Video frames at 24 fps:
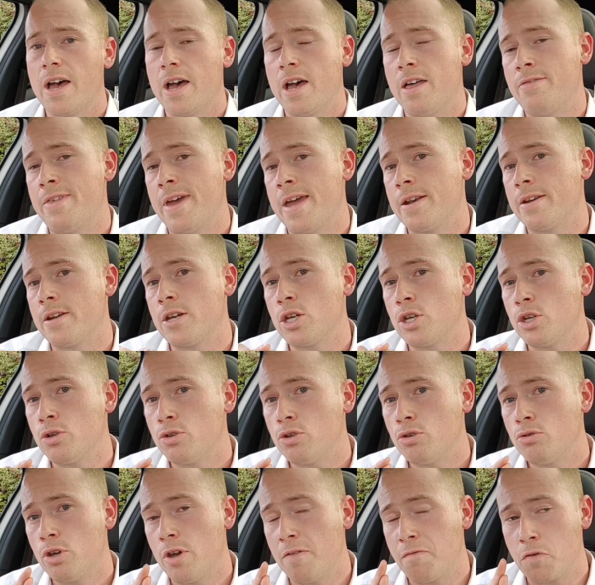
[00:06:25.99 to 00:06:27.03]
then
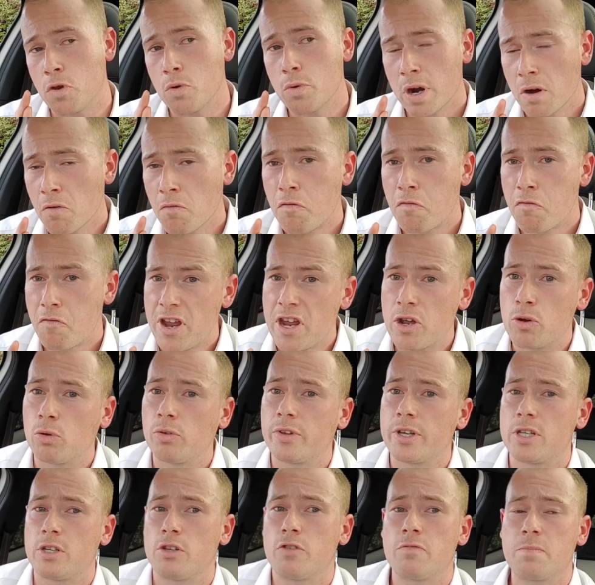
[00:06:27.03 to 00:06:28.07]
if you don't feel
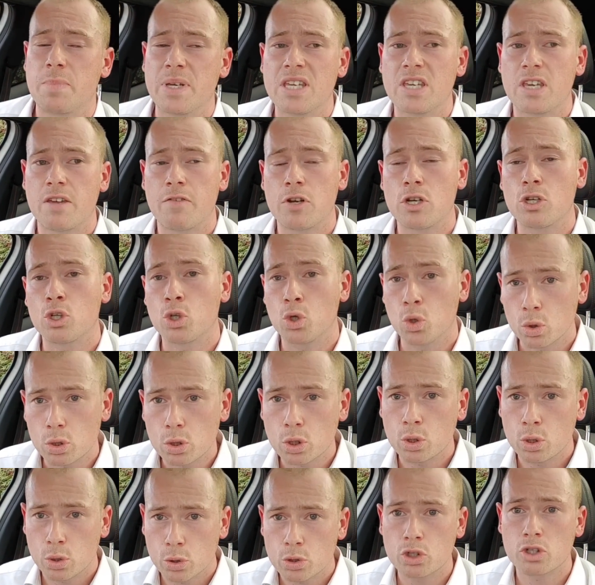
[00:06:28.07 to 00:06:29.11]
that you've been given
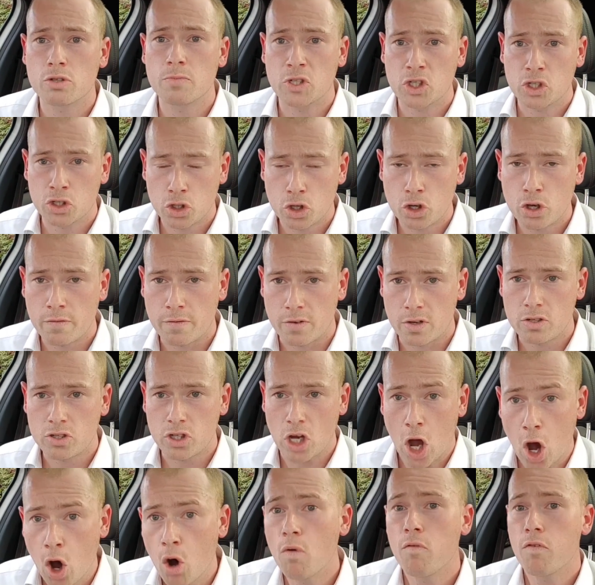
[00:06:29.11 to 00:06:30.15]
good customer service
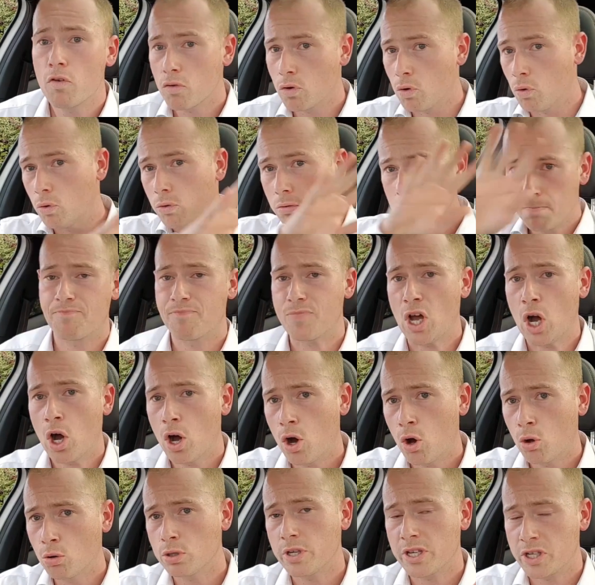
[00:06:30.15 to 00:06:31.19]
overall, the
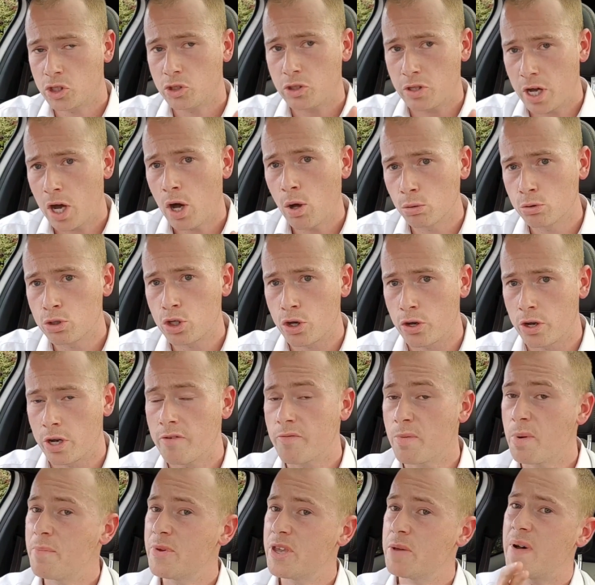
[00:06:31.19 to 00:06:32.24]
whole journey,
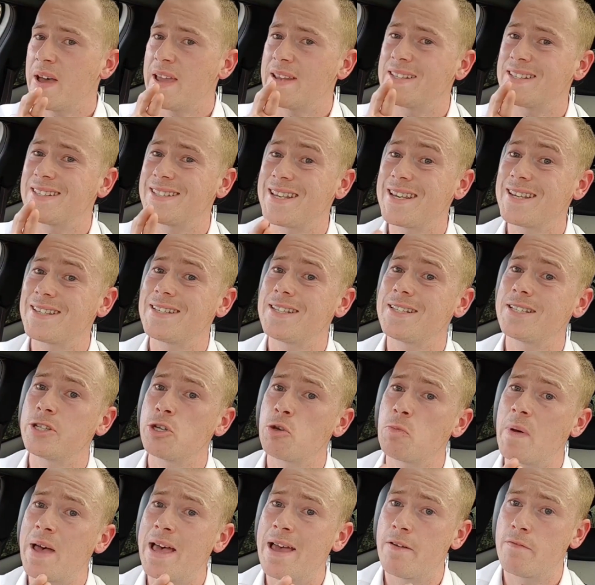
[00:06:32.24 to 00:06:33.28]
remember you're paying
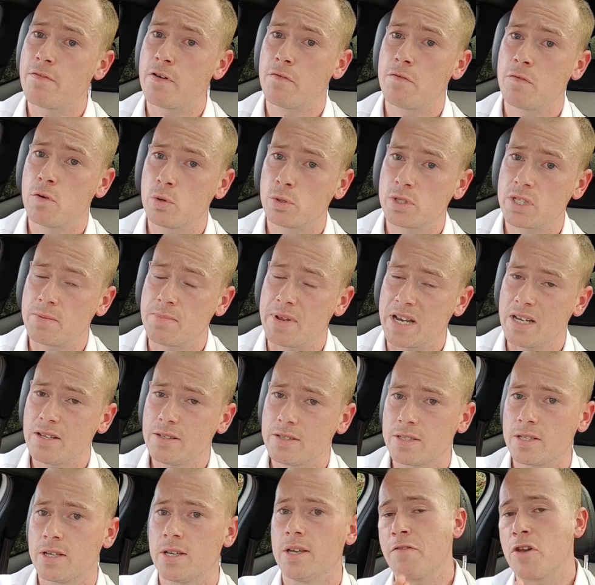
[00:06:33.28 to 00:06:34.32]
£62 for 40
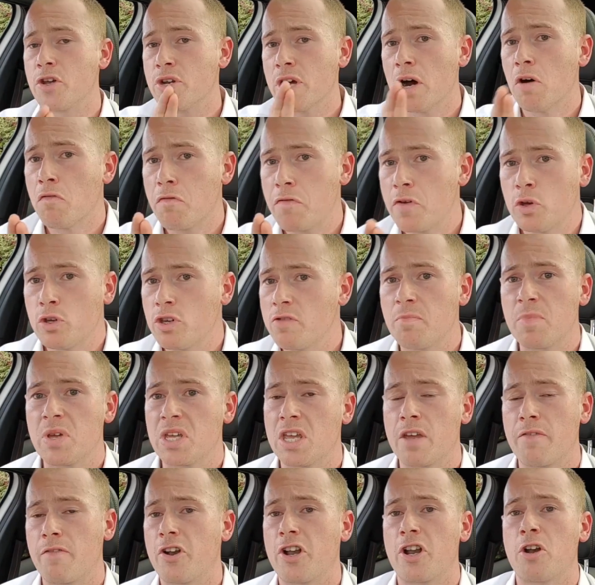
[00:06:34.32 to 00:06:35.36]
minutes, if you don't feel you've been
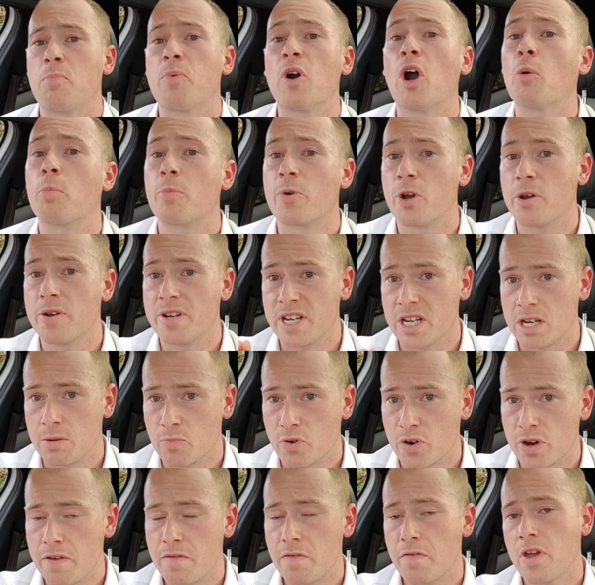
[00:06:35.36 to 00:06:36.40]
given an appropriate
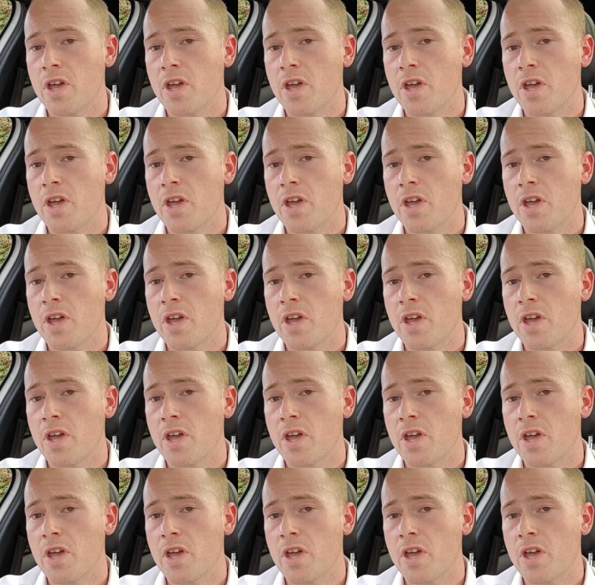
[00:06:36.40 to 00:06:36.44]
debrief,